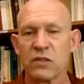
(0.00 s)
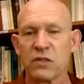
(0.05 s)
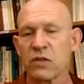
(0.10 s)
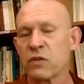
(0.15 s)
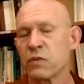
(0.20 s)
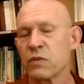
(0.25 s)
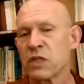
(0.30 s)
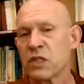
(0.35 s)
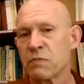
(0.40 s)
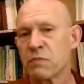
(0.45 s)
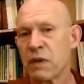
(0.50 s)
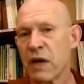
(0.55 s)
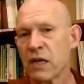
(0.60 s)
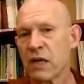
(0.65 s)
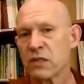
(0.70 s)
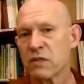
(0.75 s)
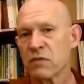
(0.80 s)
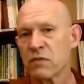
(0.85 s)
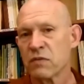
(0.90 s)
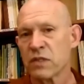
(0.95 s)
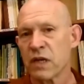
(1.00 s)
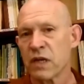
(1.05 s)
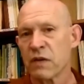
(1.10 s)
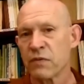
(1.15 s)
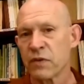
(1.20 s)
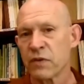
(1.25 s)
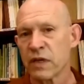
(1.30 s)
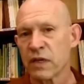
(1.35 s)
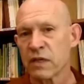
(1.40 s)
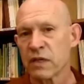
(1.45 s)
So the response of
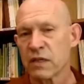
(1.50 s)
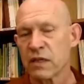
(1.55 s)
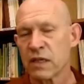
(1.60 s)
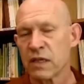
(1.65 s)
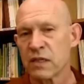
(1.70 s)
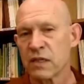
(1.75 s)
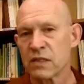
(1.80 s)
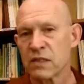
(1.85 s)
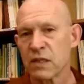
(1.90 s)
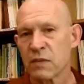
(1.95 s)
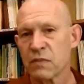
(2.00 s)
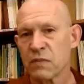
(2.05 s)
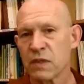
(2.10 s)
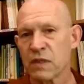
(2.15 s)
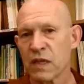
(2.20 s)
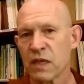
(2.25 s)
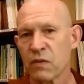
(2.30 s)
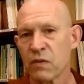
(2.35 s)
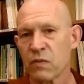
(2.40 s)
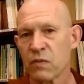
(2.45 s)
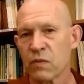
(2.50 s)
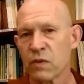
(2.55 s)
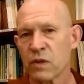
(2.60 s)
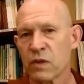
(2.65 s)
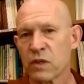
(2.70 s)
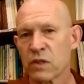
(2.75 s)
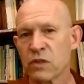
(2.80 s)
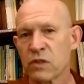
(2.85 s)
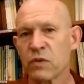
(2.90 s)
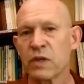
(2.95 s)
suffering is something that
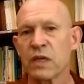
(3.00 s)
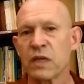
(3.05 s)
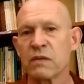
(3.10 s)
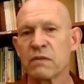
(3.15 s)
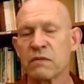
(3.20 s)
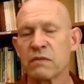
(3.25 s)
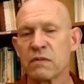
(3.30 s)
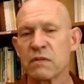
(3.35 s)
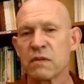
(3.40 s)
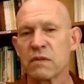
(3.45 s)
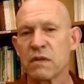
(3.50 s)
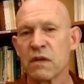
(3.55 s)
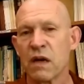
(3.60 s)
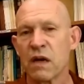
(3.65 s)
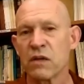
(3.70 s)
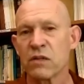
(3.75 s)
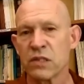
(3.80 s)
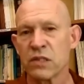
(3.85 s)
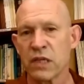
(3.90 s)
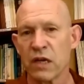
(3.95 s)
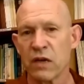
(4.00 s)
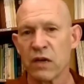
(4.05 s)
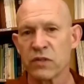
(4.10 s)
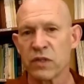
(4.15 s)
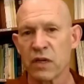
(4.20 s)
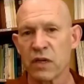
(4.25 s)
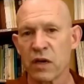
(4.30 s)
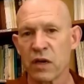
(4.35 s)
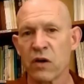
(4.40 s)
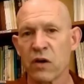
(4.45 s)
we're doing ourselves,
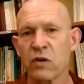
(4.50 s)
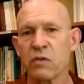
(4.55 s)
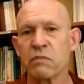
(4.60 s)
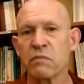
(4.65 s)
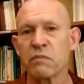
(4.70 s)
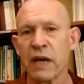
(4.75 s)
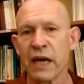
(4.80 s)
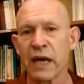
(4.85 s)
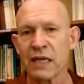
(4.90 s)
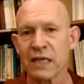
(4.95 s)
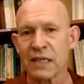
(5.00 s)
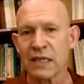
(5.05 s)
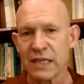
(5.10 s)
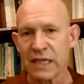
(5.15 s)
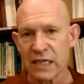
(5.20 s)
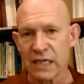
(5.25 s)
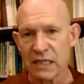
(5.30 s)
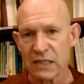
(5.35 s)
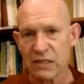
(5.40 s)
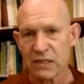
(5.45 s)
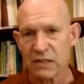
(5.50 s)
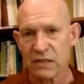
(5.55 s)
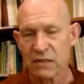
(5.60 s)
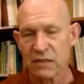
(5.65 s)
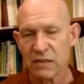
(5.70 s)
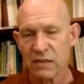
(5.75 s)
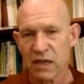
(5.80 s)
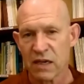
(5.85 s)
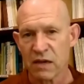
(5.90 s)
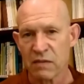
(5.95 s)
that our own mind does.
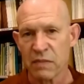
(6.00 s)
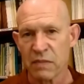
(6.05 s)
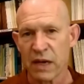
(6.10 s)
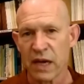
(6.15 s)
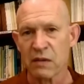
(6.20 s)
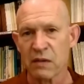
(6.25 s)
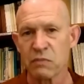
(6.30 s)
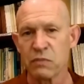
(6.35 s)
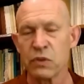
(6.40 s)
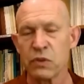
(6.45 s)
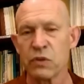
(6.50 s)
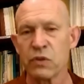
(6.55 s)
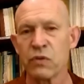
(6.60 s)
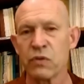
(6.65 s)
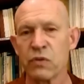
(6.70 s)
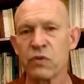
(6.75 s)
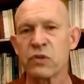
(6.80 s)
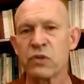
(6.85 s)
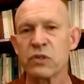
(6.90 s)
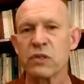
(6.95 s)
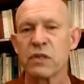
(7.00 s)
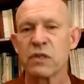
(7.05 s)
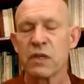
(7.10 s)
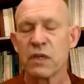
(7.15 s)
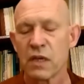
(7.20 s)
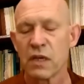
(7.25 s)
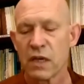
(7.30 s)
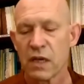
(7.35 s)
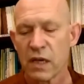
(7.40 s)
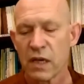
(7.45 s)
Our mind moves,
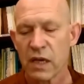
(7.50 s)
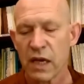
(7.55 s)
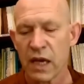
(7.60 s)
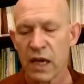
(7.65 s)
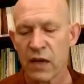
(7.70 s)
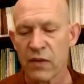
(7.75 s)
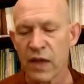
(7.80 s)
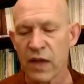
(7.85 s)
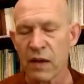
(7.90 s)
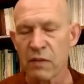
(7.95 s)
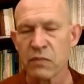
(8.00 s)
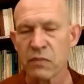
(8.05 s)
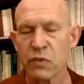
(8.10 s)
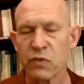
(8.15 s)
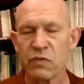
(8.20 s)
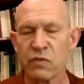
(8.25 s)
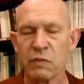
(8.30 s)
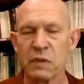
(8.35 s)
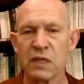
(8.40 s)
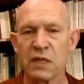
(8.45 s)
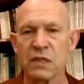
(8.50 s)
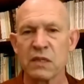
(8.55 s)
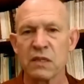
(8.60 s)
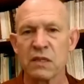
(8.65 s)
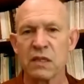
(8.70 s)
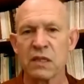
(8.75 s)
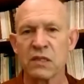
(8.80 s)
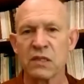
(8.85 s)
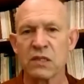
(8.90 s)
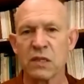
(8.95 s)
and that movement
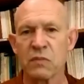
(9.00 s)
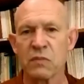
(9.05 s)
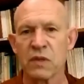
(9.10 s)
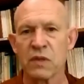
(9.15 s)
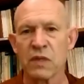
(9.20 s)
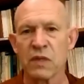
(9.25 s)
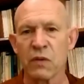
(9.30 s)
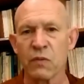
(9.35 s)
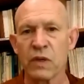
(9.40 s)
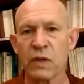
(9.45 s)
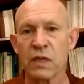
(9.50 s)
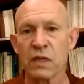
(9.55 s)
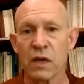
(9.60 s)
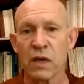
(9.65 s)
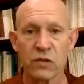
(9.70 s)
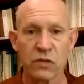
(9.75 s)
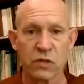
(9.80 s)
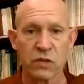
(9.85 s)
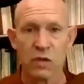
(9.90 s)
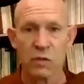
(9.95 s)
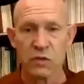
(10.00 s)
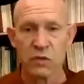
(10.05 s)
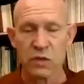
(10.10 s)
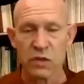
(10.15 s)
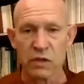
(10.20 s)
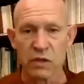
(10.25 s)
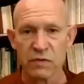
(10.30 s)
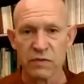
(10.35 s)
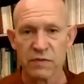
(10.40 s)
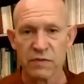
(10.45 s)
is something that we can also
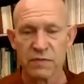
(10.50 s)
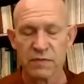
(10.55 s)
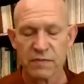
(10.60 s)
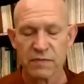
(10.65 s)
observe.